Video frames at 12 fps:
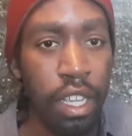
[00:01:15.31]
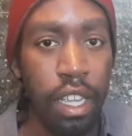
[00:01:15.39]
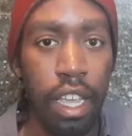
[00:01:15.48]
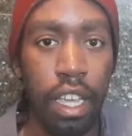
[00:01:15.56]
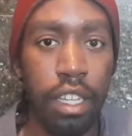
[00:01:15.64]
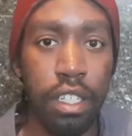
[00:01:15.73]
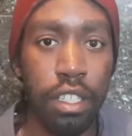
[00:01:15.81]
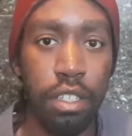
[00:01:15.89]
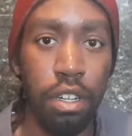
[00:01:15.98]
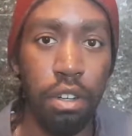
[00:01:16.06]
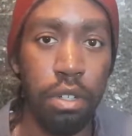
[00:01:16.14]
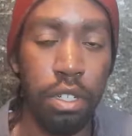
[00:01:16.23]
and
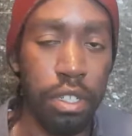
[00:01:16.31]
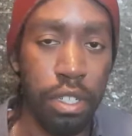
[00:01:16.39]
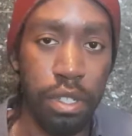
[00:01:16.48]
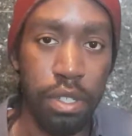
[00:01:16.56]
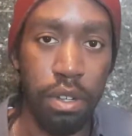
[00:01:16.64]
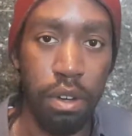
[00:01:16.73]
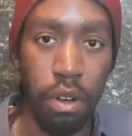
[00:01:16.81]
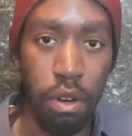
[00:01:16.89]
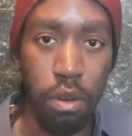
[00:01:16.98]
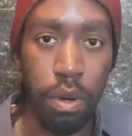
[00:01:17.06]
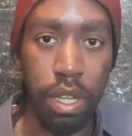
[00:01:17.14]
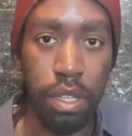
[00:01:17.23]
you're just
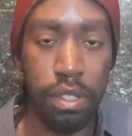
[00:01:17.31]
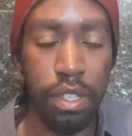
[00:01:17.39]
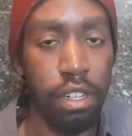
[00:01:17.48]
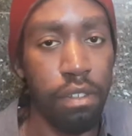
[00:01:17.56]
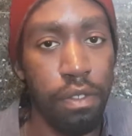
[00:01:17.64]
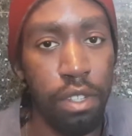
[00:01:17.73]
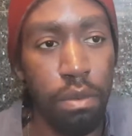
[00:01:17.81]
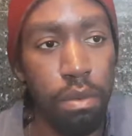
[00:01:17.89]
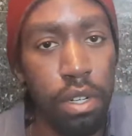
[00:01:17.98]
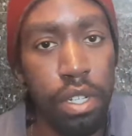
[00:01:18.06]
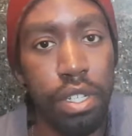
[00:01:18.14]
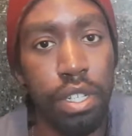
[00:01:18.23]
always there for the
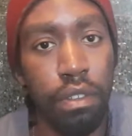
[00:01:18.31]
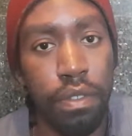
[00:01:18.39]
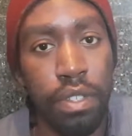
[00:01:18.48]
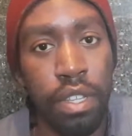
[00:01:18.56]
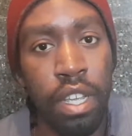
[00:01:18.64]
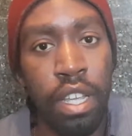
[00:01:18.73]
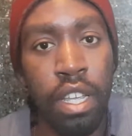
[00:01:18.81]
worst shifts